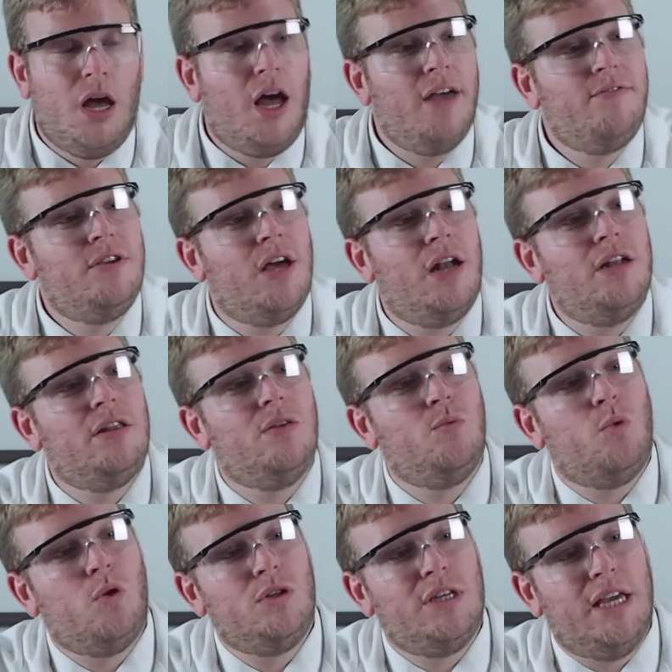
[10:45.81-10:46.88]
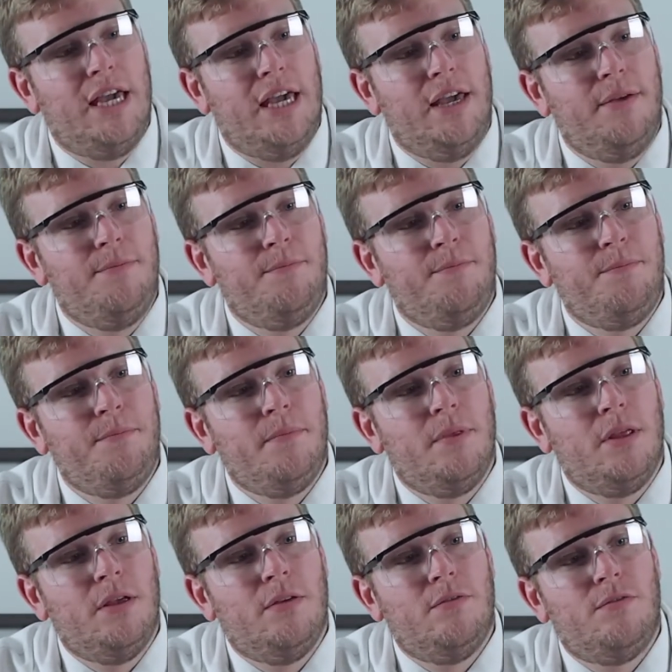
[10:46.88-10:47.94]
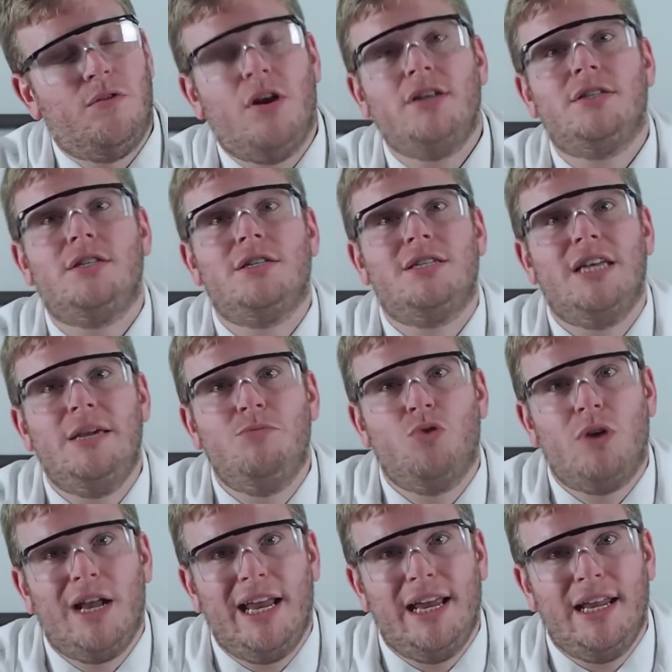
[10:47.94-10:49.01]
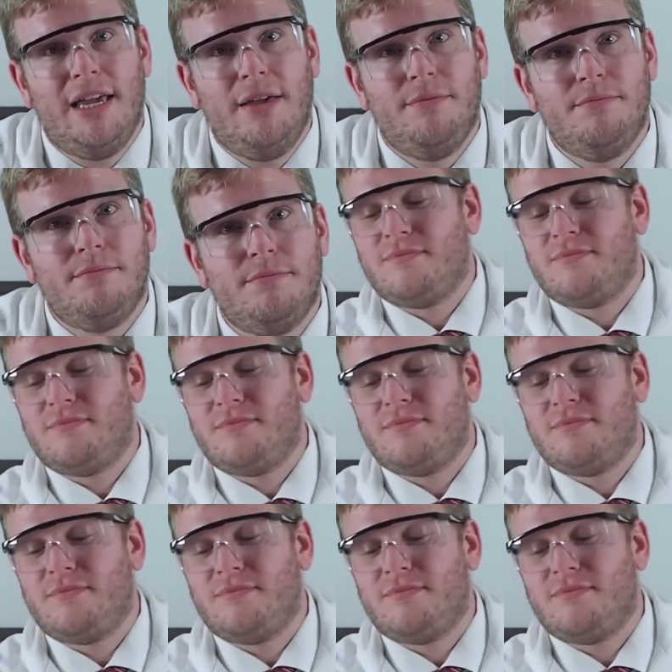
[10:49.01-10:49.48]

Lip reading: I've coloured the water here for us to see more clearly.